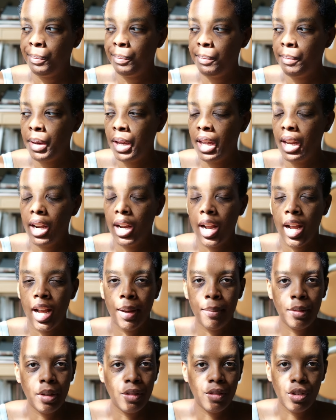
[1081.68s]
But
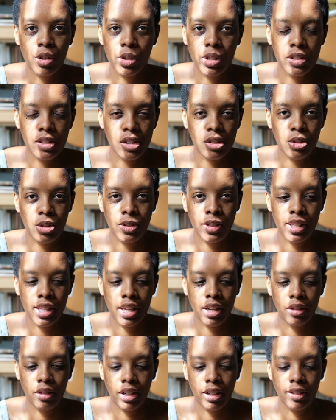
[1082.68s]
I'm gonna focus on doing
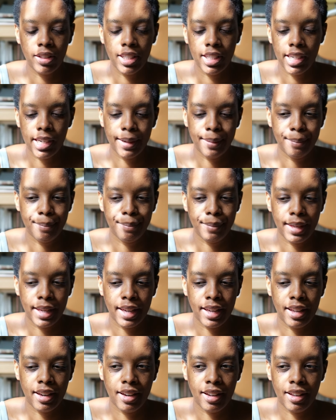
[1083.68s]
that around here,
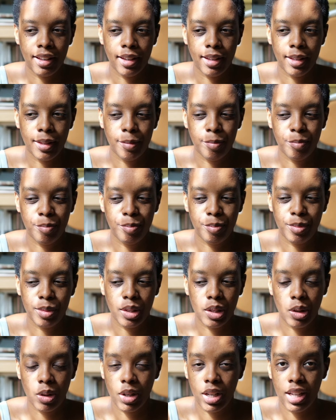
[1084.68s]
and I'm
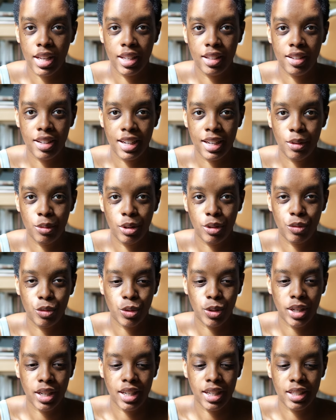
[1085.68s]
so glad I went
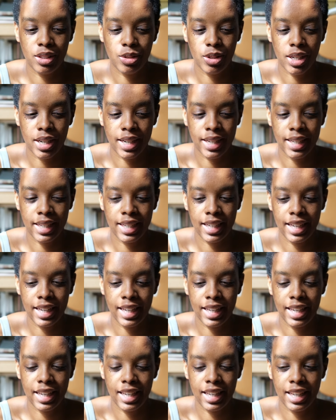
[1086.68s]
for it and tried,
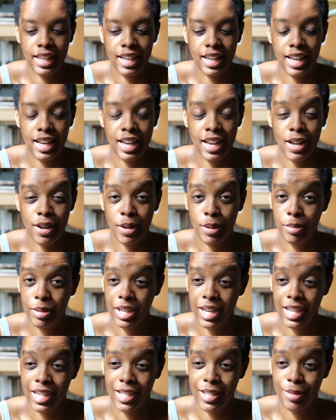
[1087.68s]
and now I'm
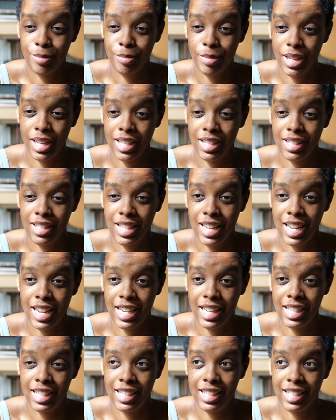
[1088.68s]
tired, and
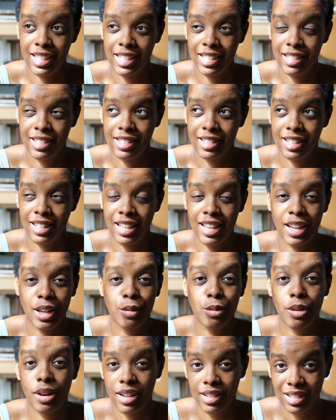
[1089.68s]
today is the day
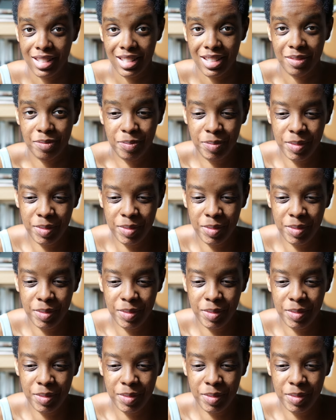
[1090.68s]
of rest.